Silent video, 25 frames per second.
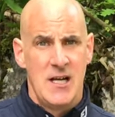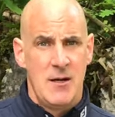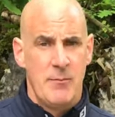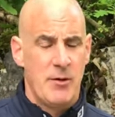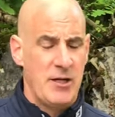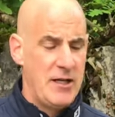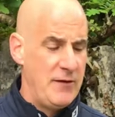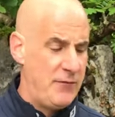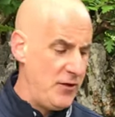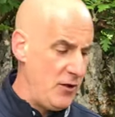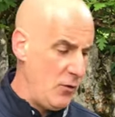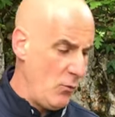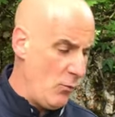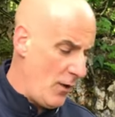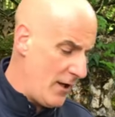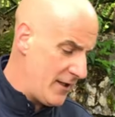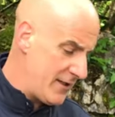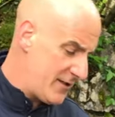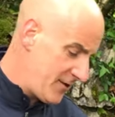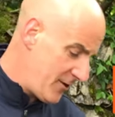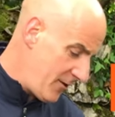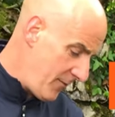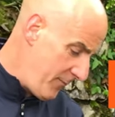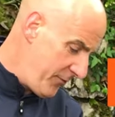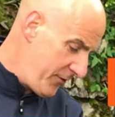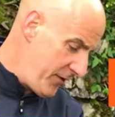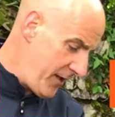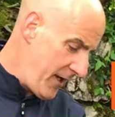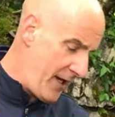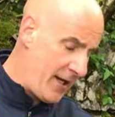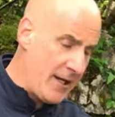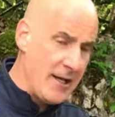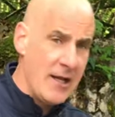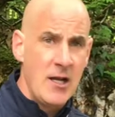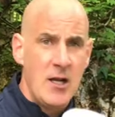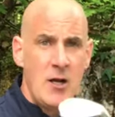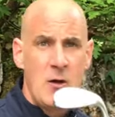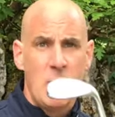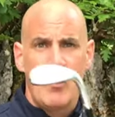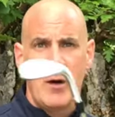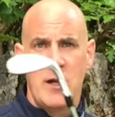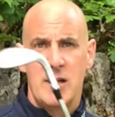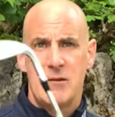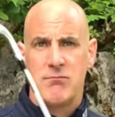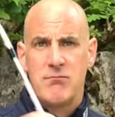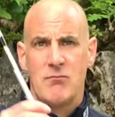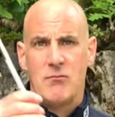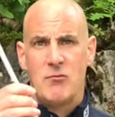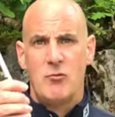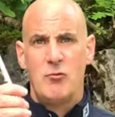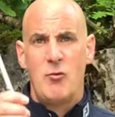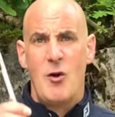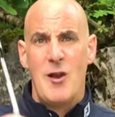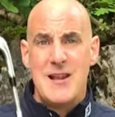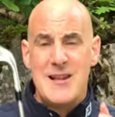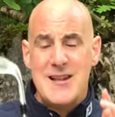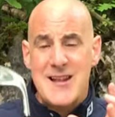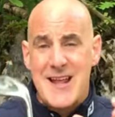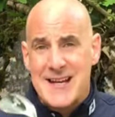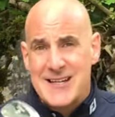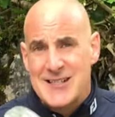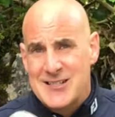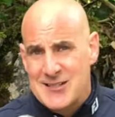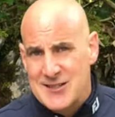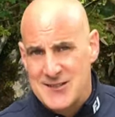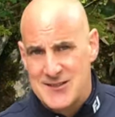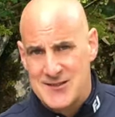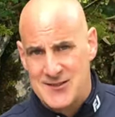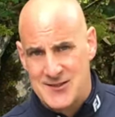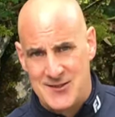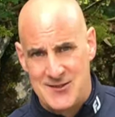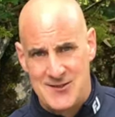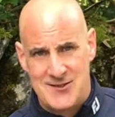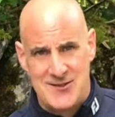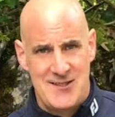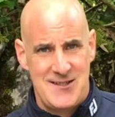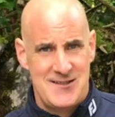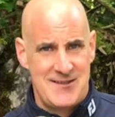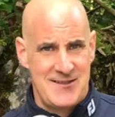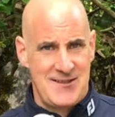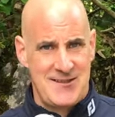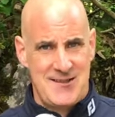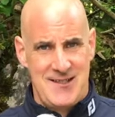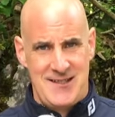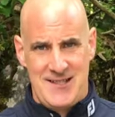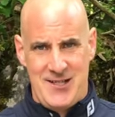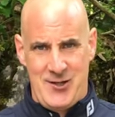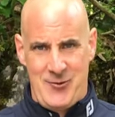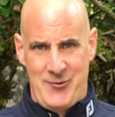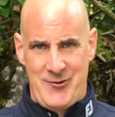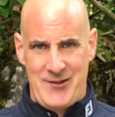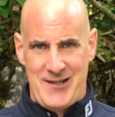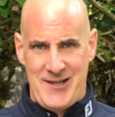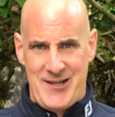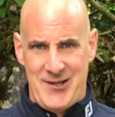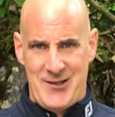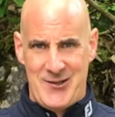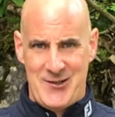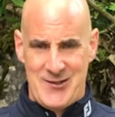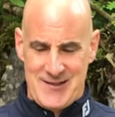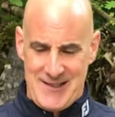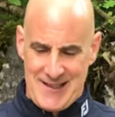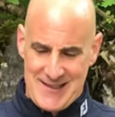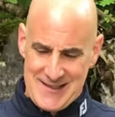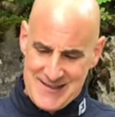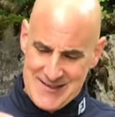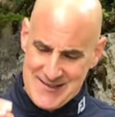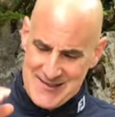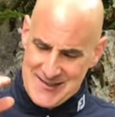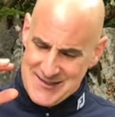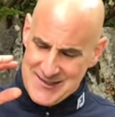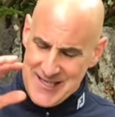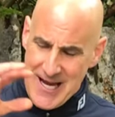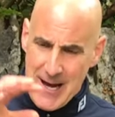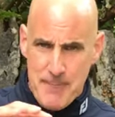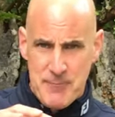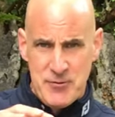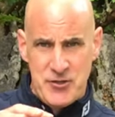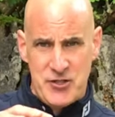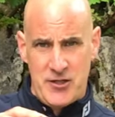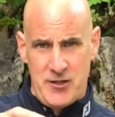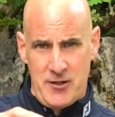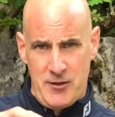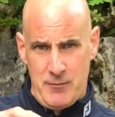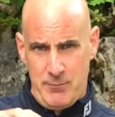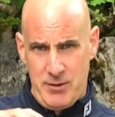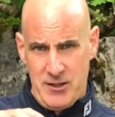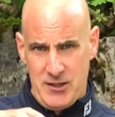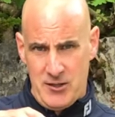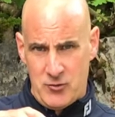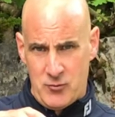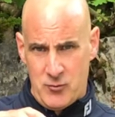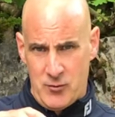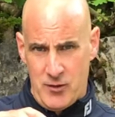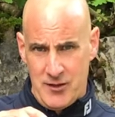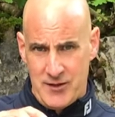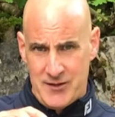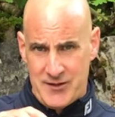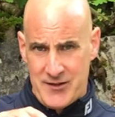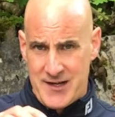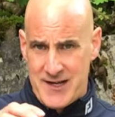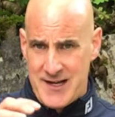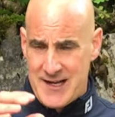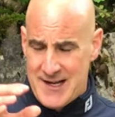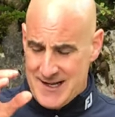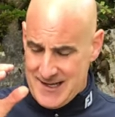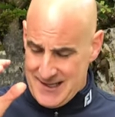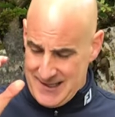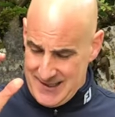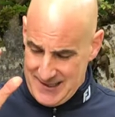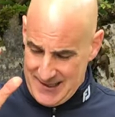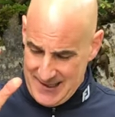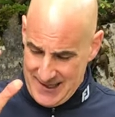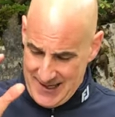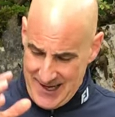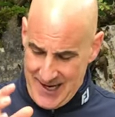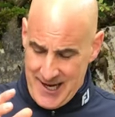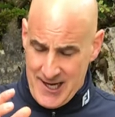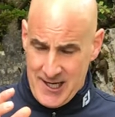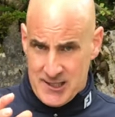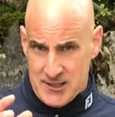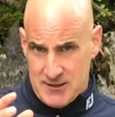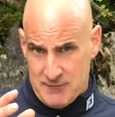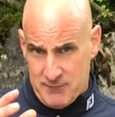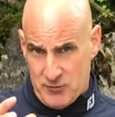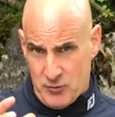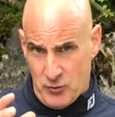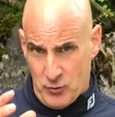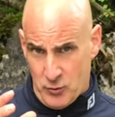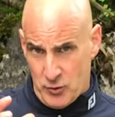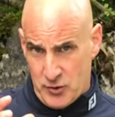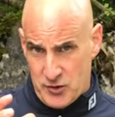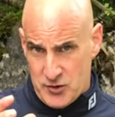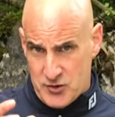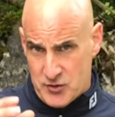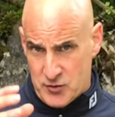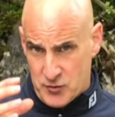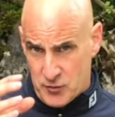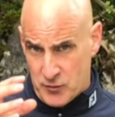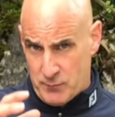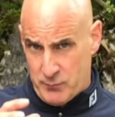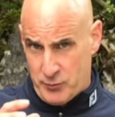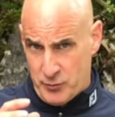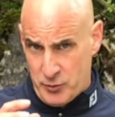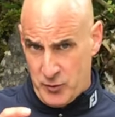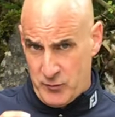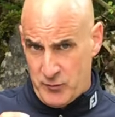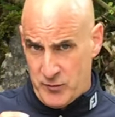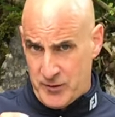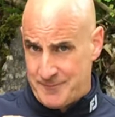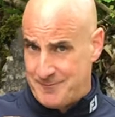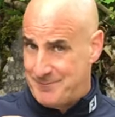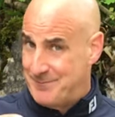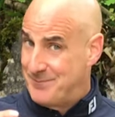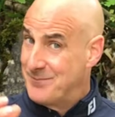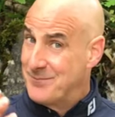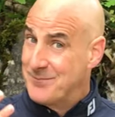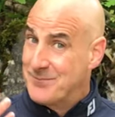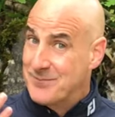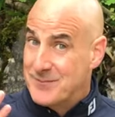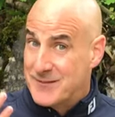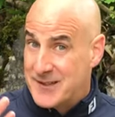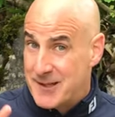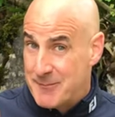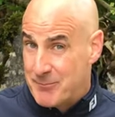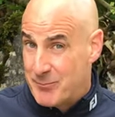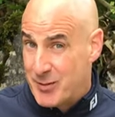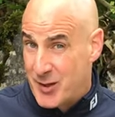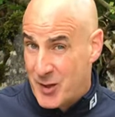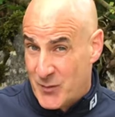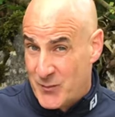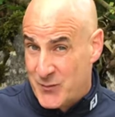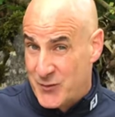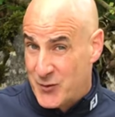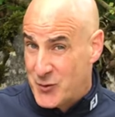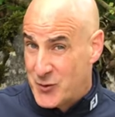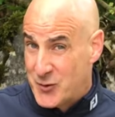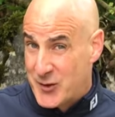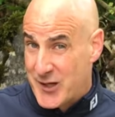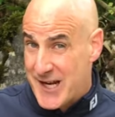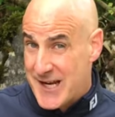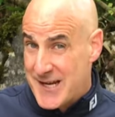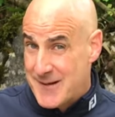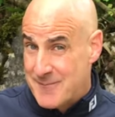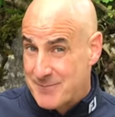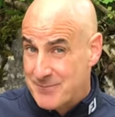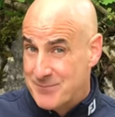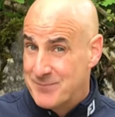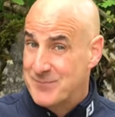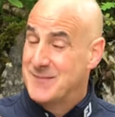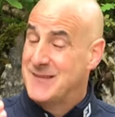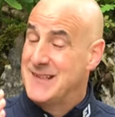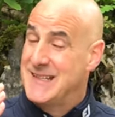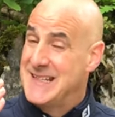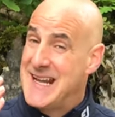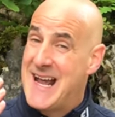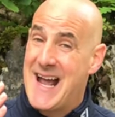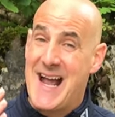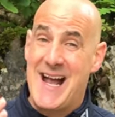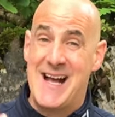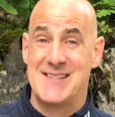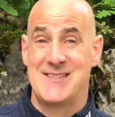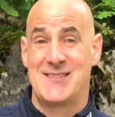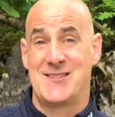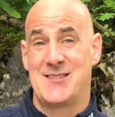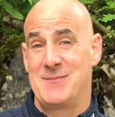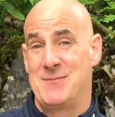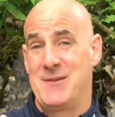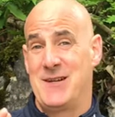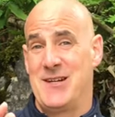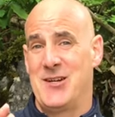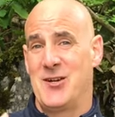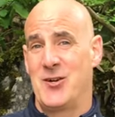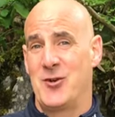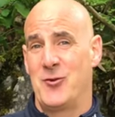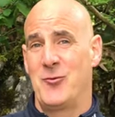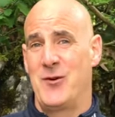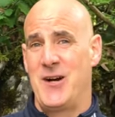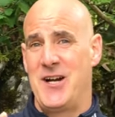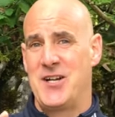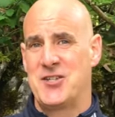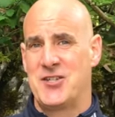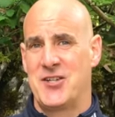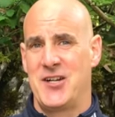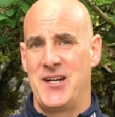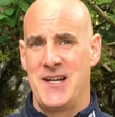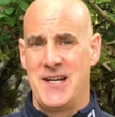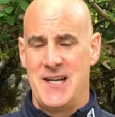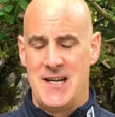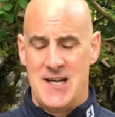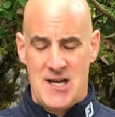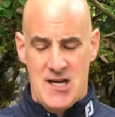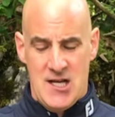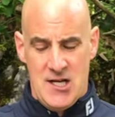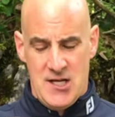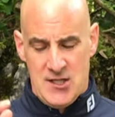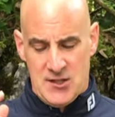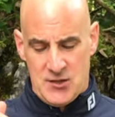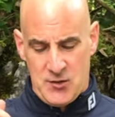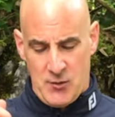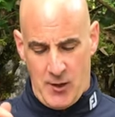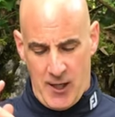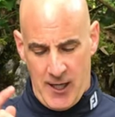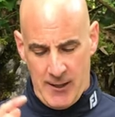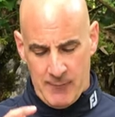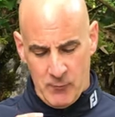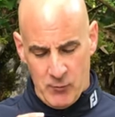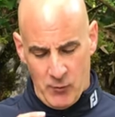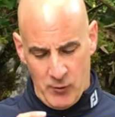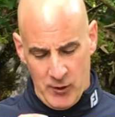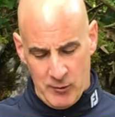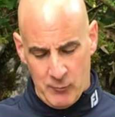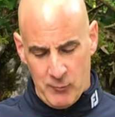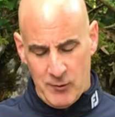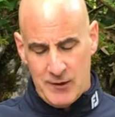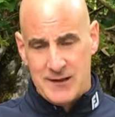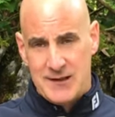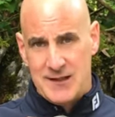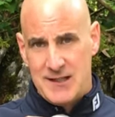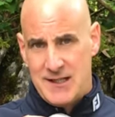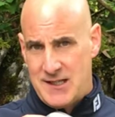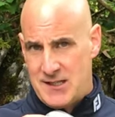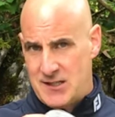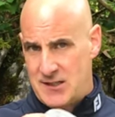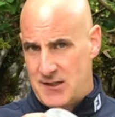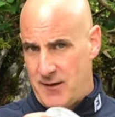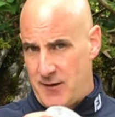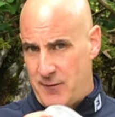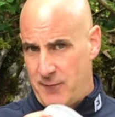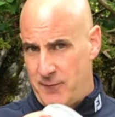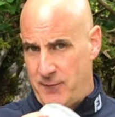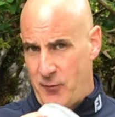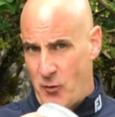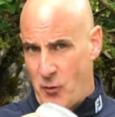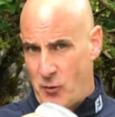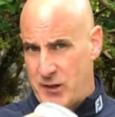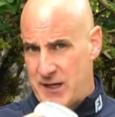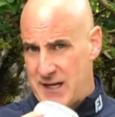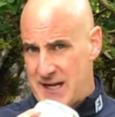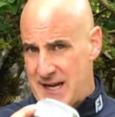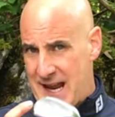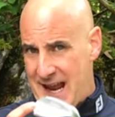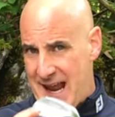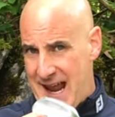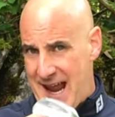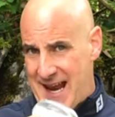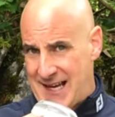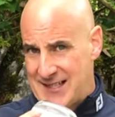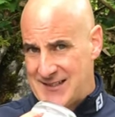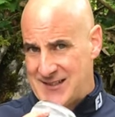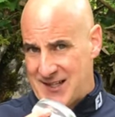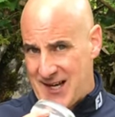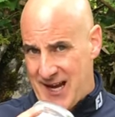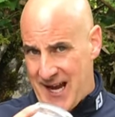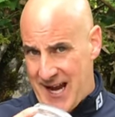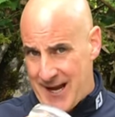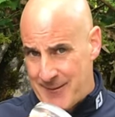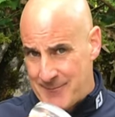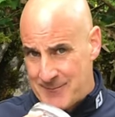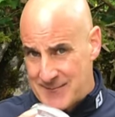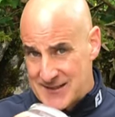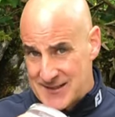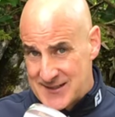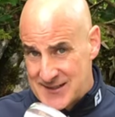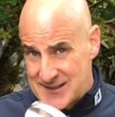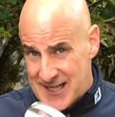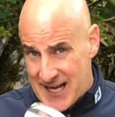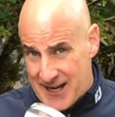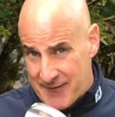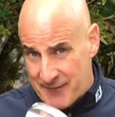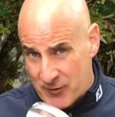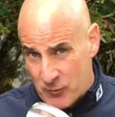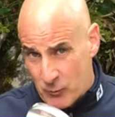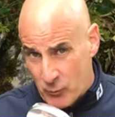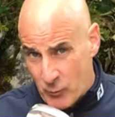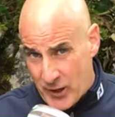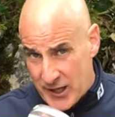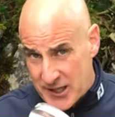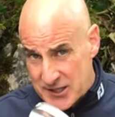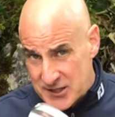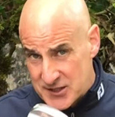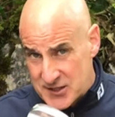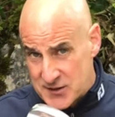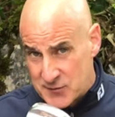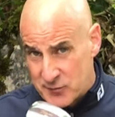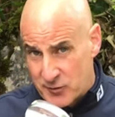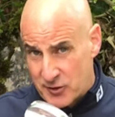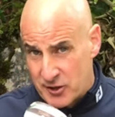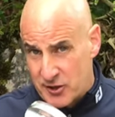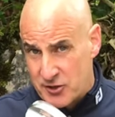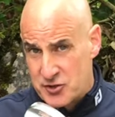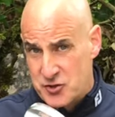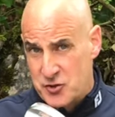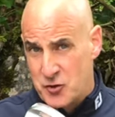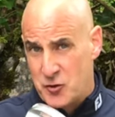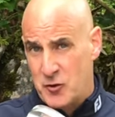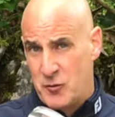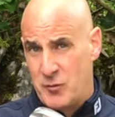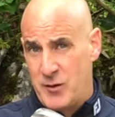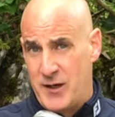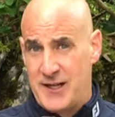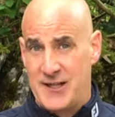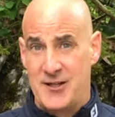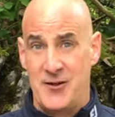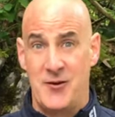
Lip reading: But if you want something with relentless consistency down the years, exceptional build quality, and of course tour proven, then Bob Vokey, he has to be your wedge guy. So I'm going with the Vokey SM7 wedges for our tour bag.